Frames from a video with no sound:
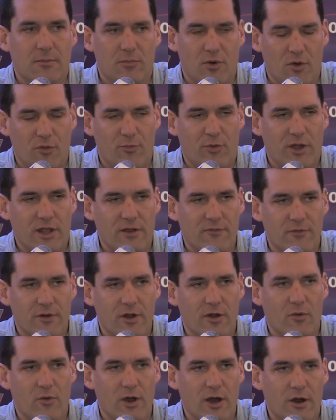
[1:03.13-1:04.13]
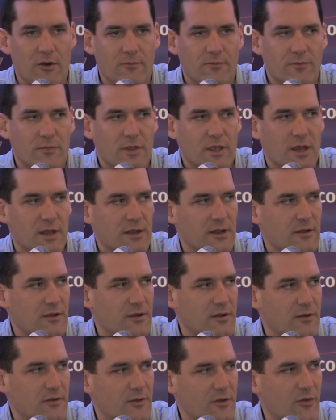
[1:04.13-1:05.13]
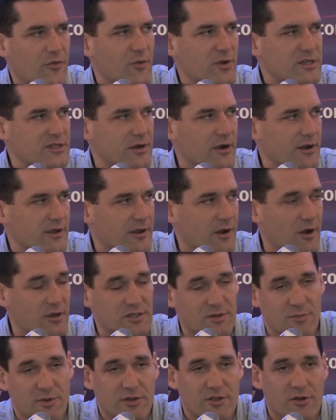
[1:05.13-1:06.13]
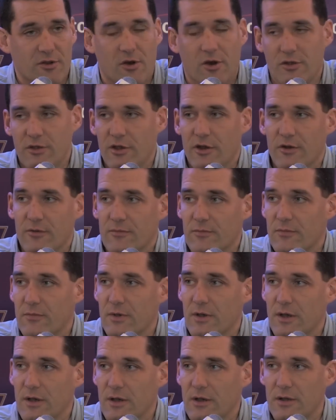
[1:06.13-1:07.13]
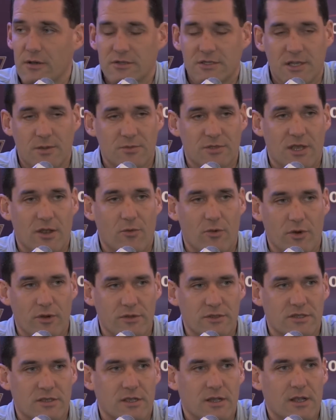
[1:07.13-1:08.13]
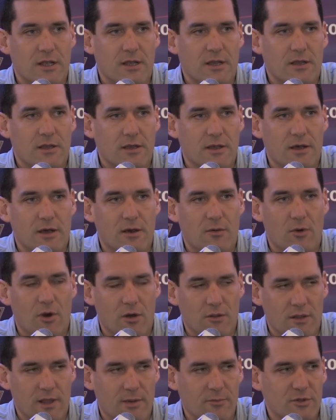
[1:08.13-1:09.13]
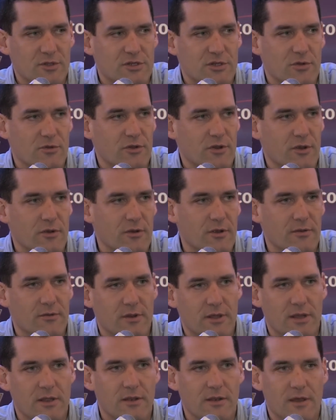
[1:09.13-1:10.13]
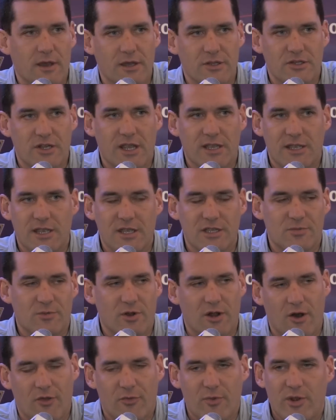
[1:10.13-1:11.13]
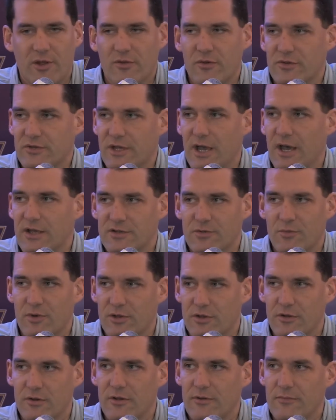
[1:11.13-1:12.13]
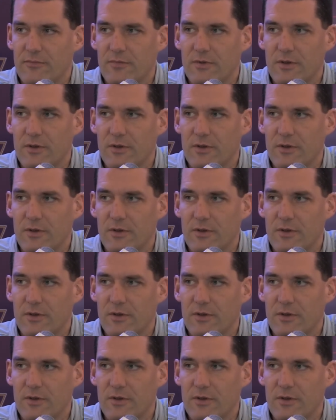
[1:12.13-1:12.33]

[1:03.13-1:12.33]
both playing very well. And then their three starting guards have been good all year. Sims Edwards, Walt Lemon Jr., and Jake Eastman, all three of those guys have been good.